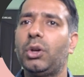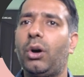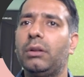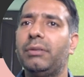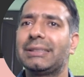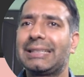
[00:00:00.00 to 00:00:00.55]
we
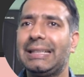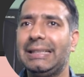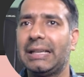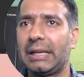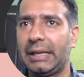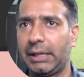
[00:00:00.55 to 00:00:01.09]
always
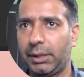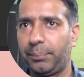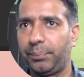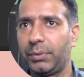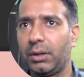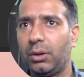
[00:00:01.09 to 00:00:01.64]
clear it.
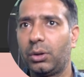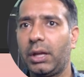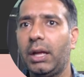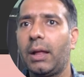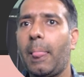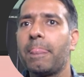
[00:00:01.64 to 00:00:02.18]

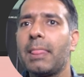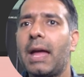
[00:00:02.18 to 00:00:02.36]
Okay.